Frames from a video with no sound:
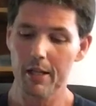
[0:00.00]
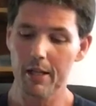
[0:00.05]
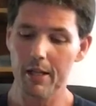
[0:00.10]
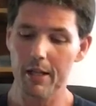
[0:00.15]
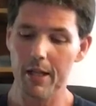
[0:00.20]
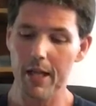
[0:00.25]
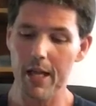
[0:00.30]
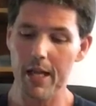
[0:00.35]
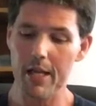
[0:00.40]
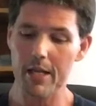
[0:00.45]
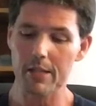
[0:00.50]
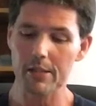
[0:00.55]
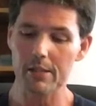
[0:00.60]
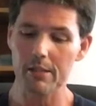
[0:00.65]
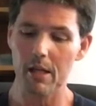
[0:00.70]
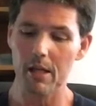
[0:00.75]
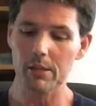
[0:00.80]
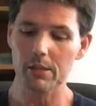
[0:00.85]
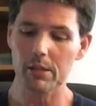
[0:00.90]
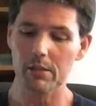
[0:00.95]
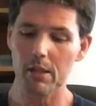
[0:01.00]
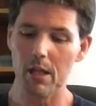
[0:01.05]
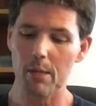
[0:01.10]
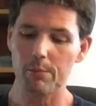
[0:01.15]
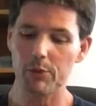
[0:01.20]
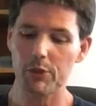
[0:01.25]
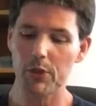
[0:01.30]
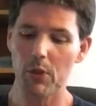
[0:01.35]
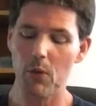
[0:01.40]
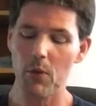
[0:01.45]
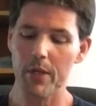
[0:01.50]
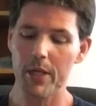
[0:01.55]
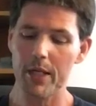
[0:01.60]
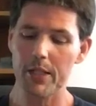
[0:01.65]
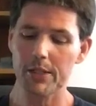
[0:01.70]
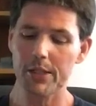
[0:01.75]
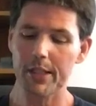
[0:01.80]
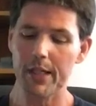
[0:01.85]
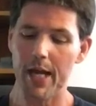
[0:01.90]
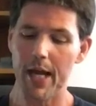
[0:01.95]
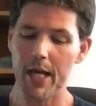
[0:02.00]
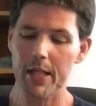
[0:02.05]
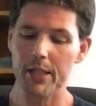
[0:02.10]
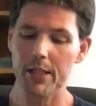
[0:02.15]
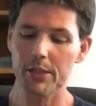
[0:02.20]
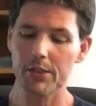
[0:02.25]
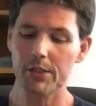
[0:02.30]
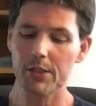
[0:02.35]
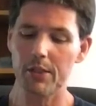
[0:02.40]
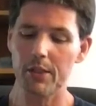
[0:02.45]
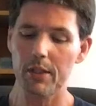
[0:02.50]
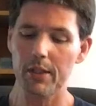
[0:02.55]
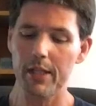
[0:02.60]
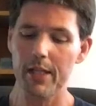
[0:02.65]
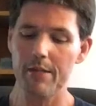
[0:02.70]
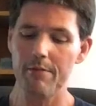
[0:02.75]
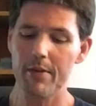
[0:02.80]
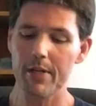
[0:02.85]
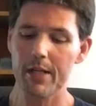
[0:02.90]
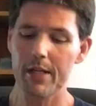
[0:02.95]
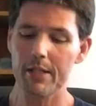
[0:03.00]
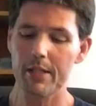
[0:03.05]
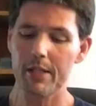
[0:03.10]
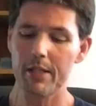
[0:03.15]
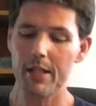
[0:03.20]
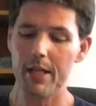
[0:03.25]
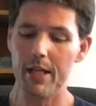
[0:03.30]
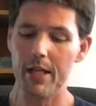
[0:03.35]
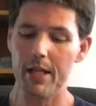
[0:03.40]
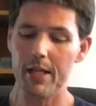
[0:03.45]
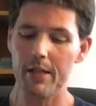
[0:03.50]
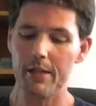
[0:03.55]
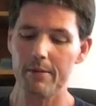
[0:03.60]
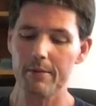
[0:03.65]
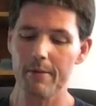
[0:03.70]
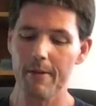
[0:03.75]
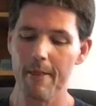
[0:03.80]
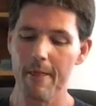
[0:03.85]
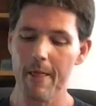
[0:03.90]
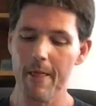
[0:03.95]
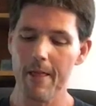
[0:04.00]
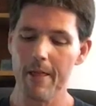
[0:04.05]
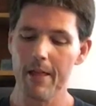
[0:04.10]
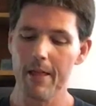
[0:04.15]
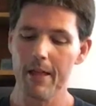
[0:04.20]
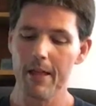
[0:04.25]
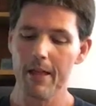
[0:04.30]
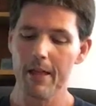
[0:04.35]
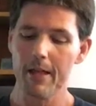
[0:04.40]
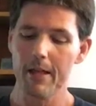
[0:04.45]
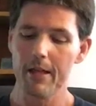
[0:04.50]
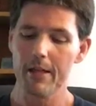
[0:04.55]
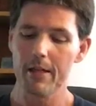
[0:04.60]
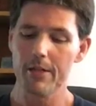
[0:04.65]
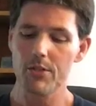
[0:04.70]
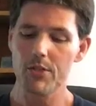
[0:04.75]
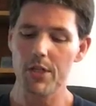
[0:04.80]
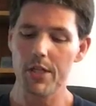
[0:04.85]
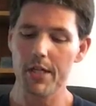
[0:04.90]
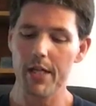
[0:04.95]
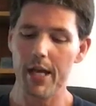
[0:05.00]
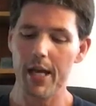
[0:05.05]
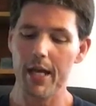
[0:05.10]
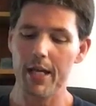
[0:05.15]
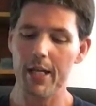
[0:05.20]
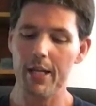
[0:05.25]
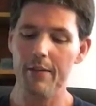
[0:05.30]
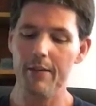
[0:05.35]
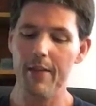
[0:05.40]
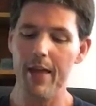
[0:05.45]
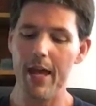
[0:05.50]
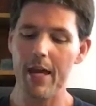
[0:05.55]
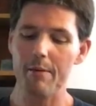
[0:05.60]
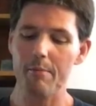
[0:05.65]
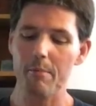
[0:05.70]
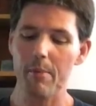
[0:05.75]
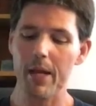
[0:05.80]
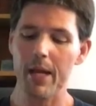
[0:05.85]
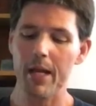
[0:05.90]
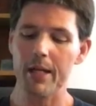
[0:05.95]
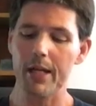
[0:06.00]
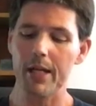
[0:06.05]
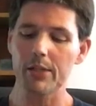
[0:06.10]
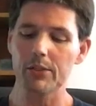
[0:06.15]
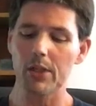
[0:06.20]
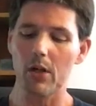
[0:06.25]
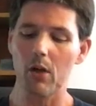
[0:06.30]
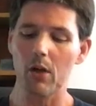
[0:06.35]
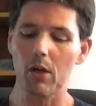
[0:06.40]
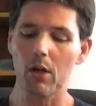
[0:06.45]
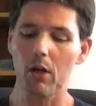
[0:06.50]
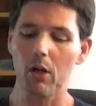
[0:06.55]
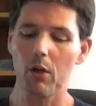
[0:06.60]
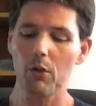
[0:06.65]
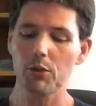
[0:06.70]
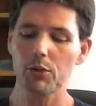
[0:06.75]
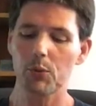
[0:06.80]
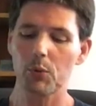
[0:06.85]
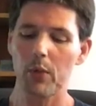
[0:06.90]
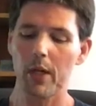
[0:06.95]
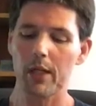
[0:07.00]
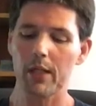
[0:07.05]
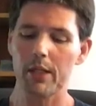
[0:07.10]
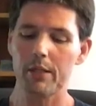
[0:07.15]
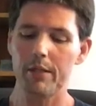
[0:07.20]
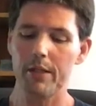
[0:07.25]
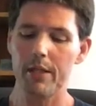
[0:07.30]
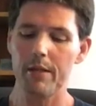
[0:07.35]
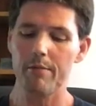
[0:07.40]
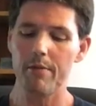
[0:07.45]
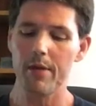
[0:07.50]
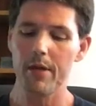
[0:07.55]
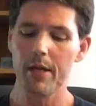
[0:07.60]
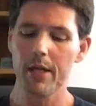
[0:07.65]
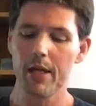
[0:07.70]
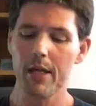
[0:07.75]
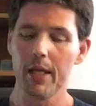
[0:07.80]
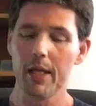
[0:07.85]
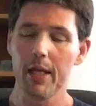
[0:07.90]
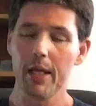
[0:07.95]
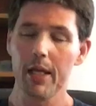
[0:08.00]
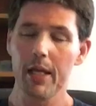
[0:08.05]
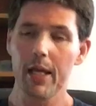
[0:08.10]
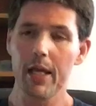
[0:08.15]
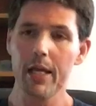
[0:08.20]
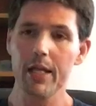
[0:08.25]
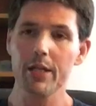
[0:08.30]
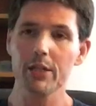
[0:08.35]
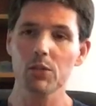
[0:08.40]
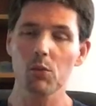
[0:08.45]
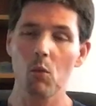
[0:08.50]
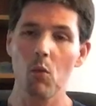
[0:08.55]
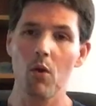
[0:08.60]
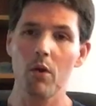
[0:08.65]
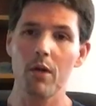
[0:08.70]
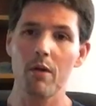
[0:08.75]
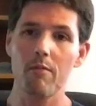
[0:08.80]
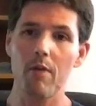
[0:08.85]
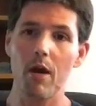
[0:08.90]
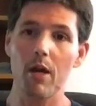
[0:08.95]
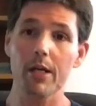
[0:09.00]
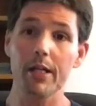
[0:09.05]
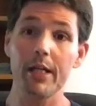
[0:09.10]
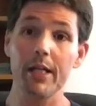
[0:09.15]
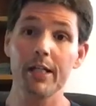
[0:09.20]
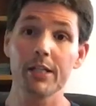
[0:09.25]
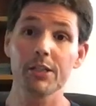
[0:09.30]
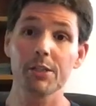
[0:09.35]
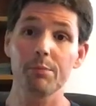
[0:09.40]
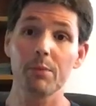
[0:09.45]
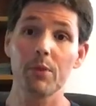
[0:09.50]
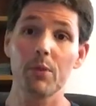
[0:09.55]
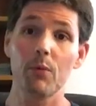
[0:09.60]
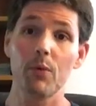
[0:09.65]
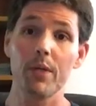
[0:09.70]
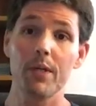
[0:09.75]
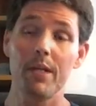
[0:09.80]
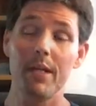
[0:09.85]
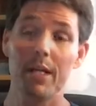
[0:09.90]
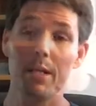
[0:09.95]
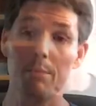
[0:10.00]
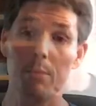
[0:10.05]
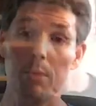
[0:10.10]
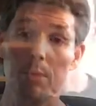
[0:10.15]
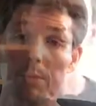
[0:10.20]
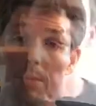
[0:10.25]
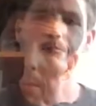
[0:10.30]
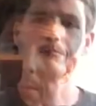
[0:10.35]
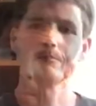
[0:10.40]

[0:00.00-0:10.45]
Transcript: he has not stopped showing his kindness to the living and the dead. She added, that man is our close relative. He is one of our kinsman redeemers.